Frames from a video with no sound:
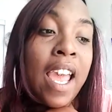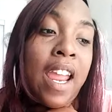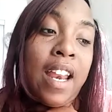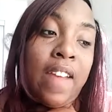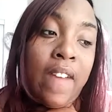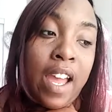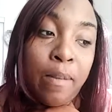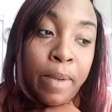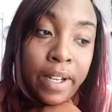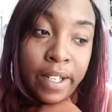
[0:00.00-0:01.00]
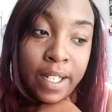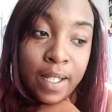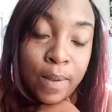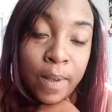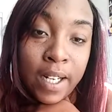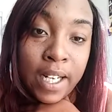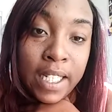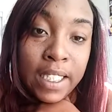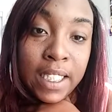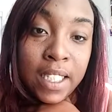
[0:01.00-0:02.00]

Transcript: and I've had periods where